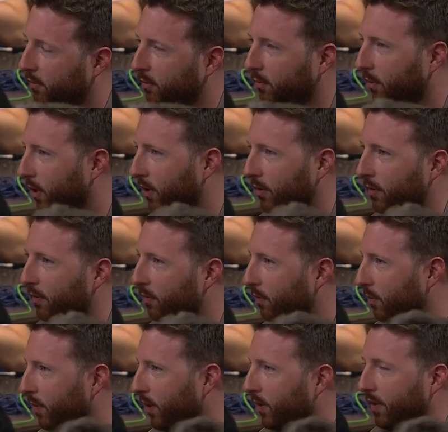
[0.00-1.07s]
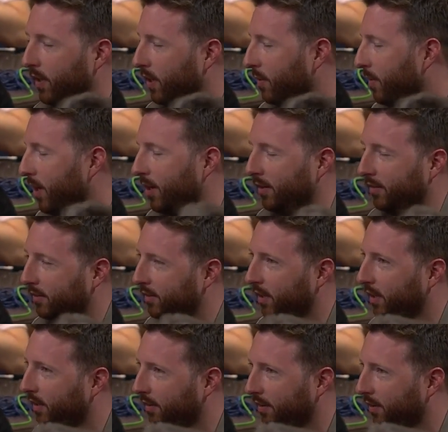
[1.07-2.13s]
what do you What do you think about
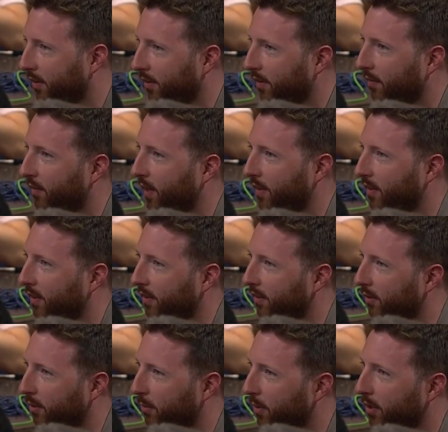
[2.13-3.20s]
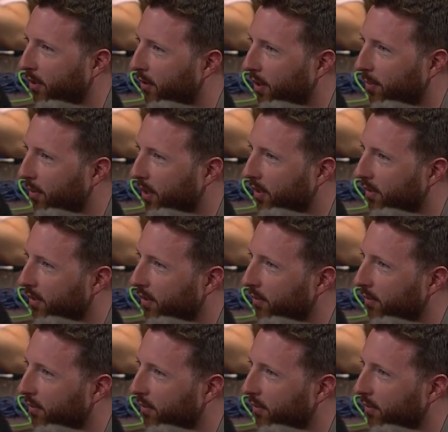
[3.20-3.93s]
the you know, the fact that you'll be going up against